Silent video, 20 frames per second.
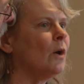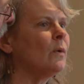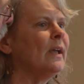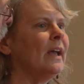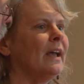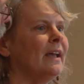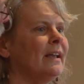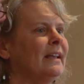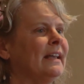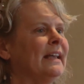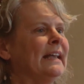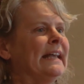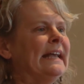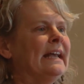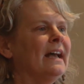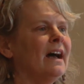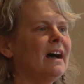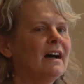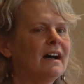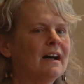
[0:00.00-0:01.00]
my shoulders and I
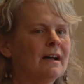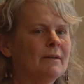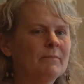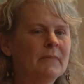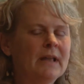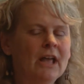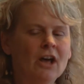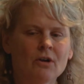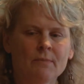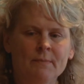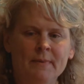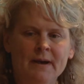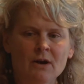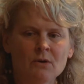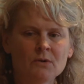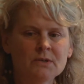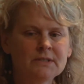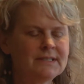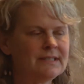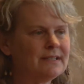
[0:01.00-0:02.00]
walked up to him, and as
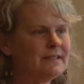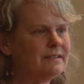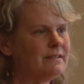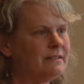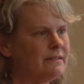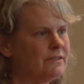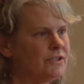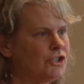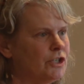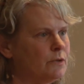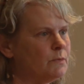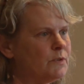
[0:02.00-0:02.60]
charming as possible,